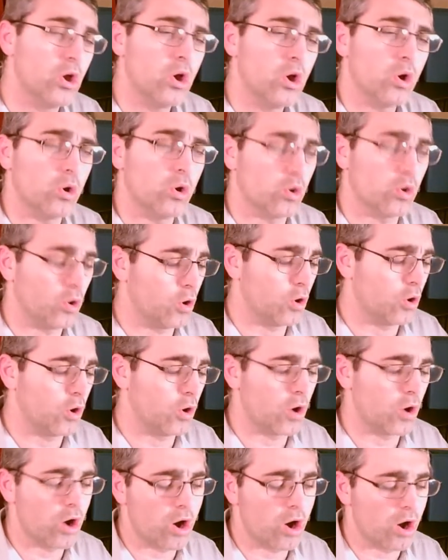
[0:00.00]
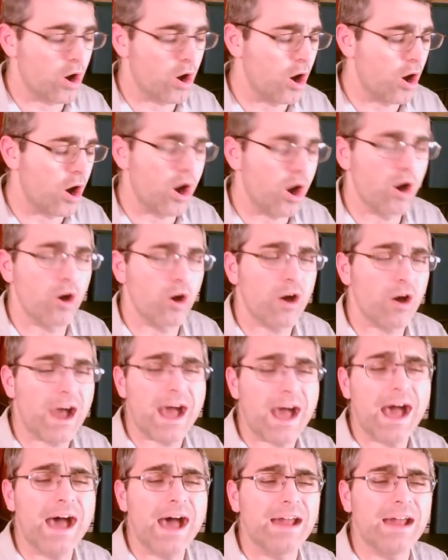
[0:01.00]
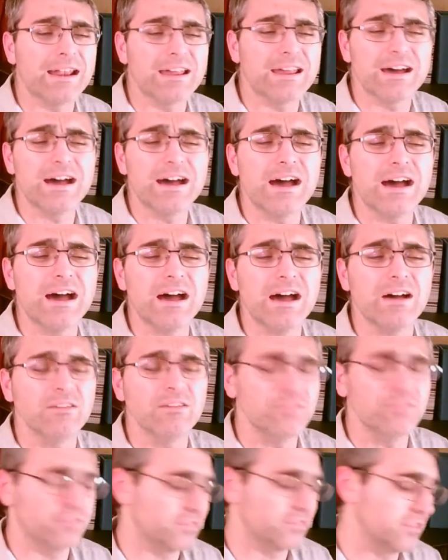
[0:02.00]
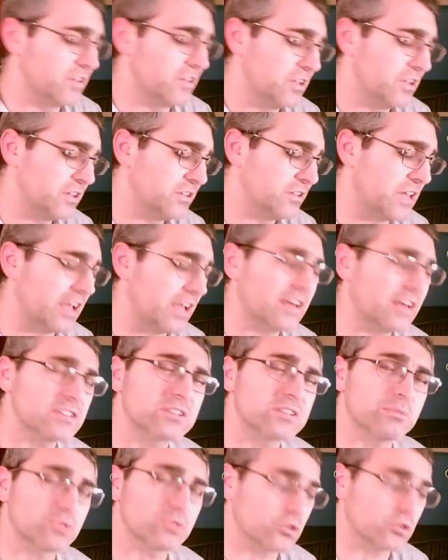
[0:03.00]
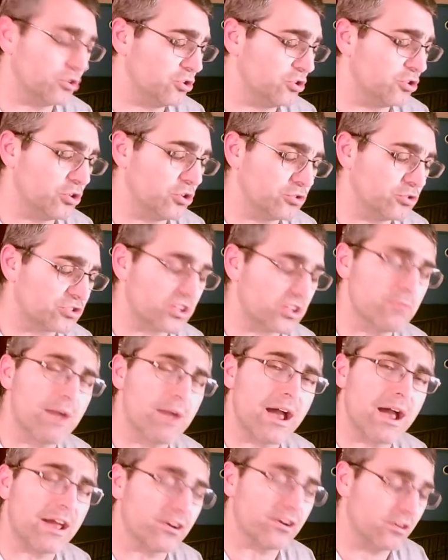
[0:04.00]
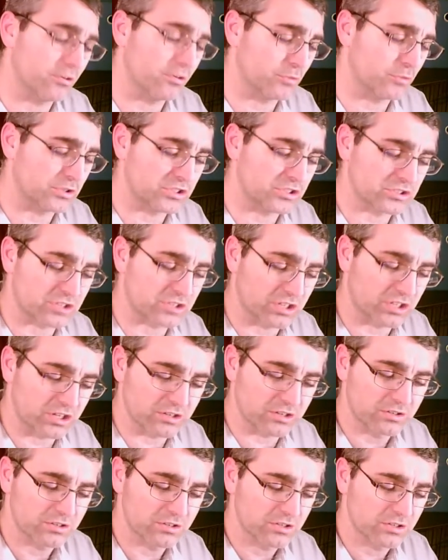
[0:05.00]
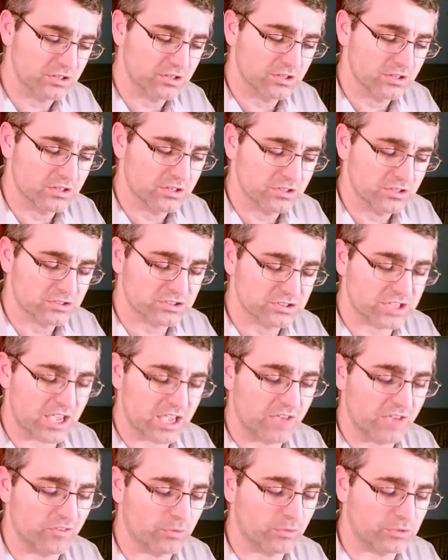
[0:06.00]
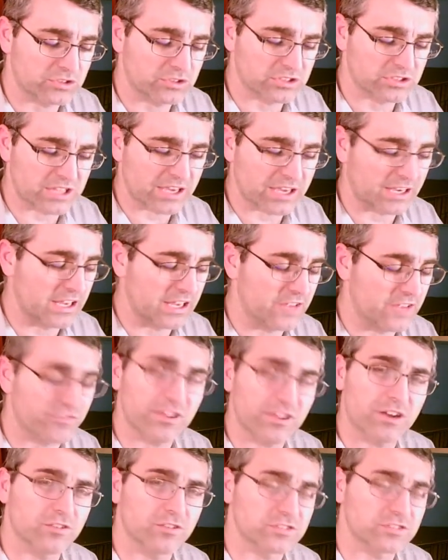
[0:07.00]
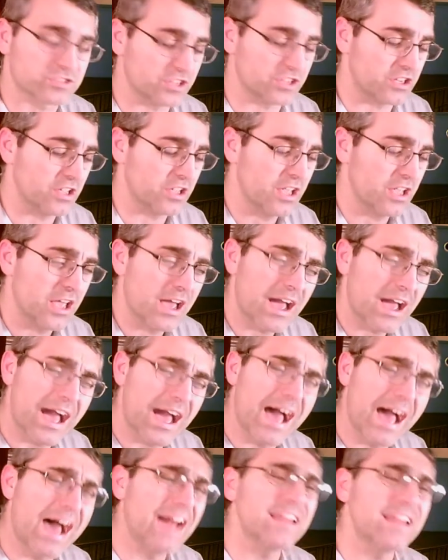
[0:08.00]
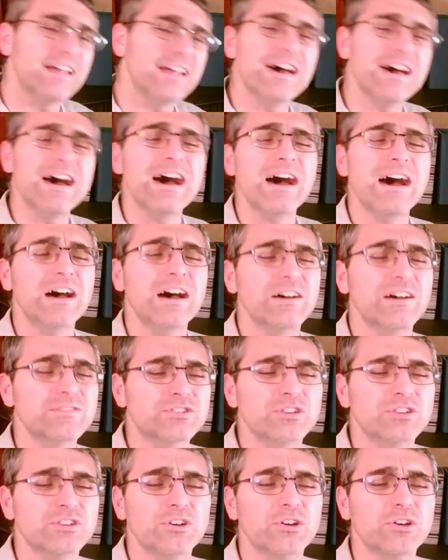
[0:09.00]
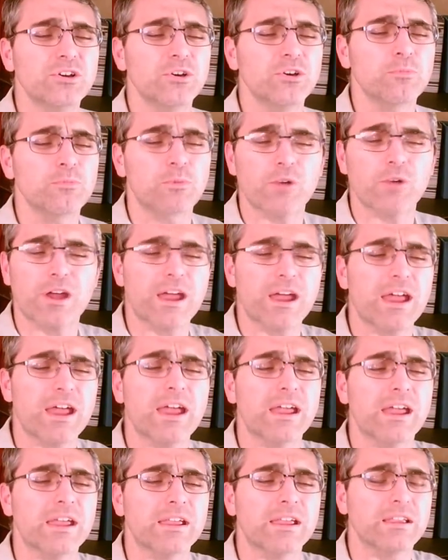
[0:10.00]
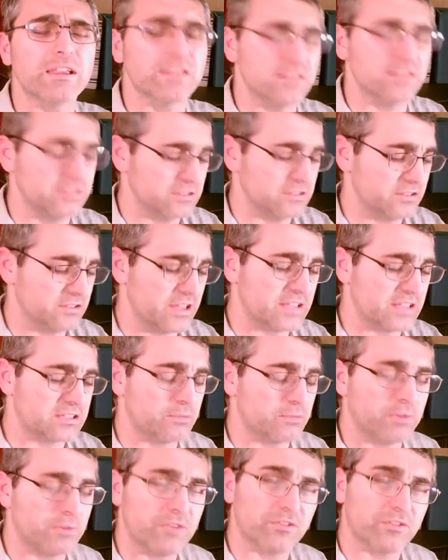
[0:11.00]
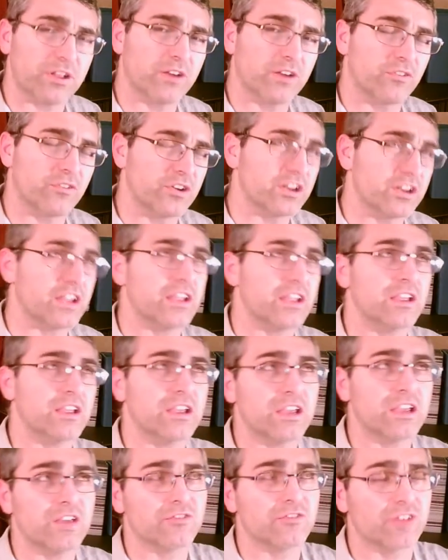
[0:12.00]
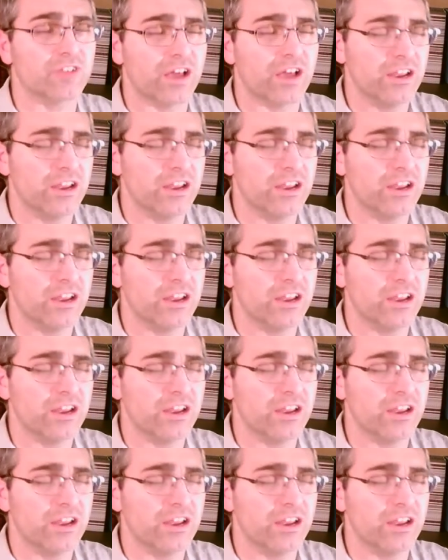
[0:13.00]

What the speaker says: Oh, oh, I love. Now here's something cool. You can do C minor, which is a 7, which is like an E flat over C. I love to praise. That's a B flat over D, E flat.